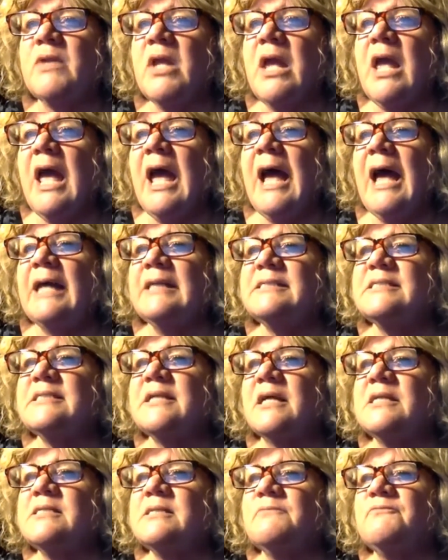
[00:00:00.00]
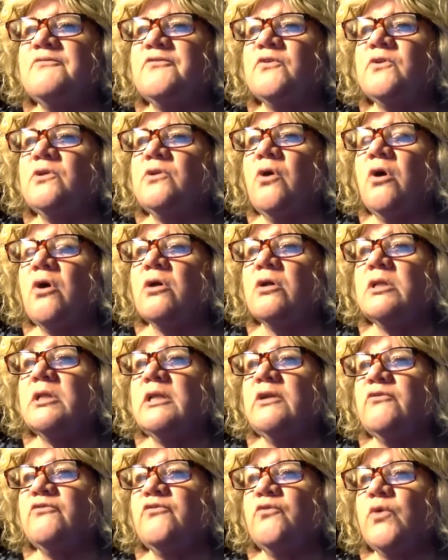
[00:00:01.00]
had signed up for long
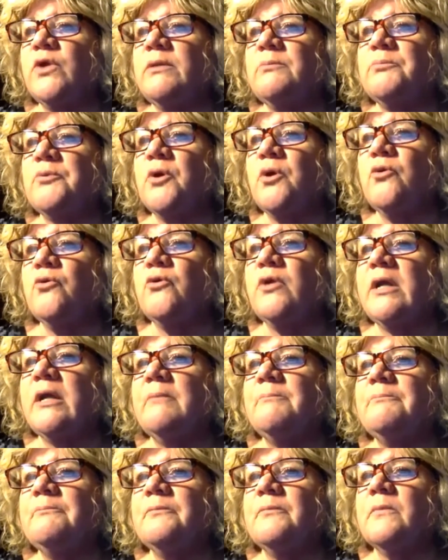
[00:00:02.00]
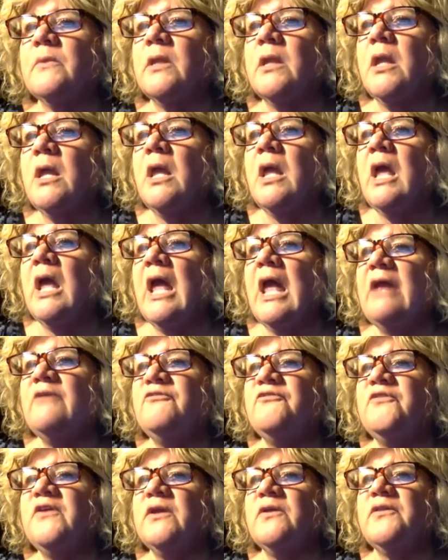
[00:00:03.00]
clairvoyant program and
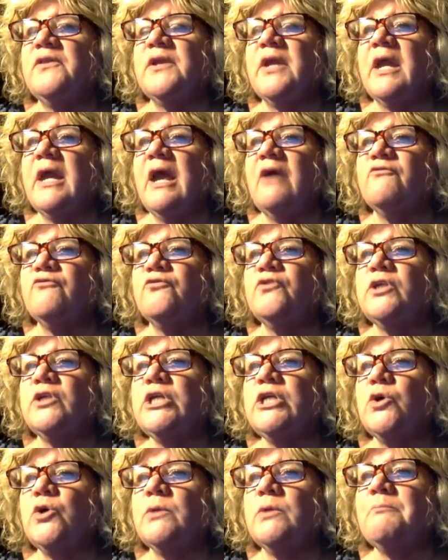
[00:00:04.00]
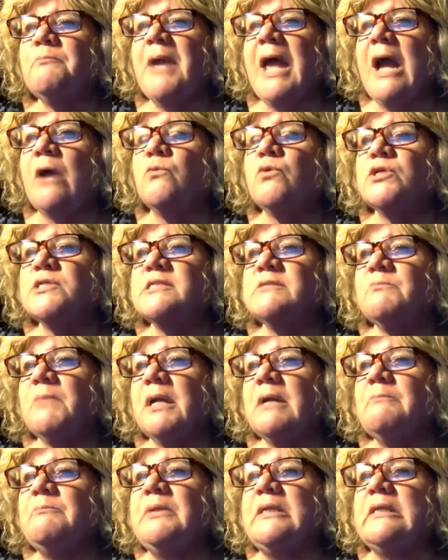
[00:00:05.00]
feel that I have really gone backwards in my
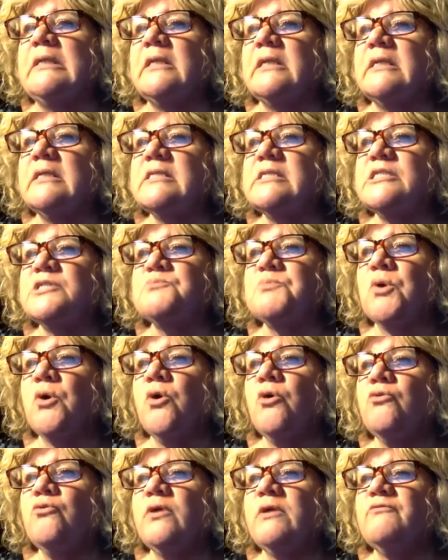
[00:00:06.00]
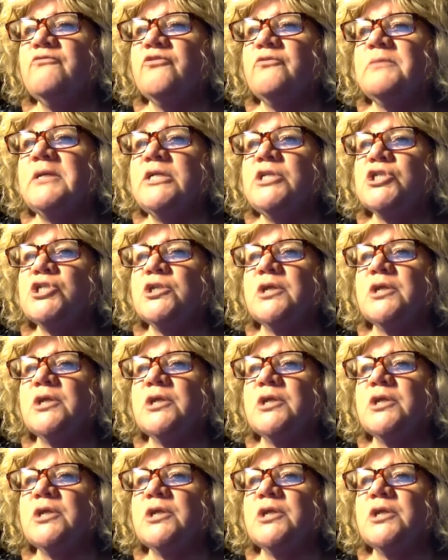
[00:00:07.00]
ability. Is this program for me? Should I